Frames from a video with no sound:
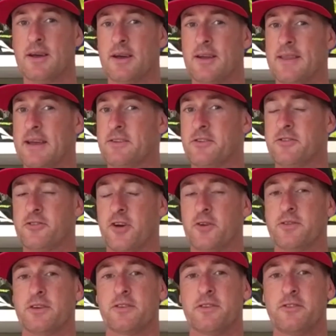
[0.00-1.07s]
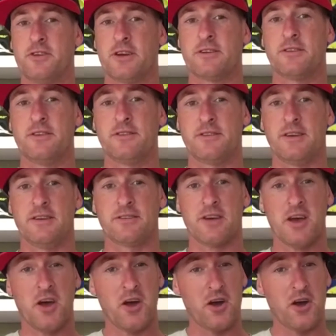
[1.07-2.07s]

and that just shows us the GXCCs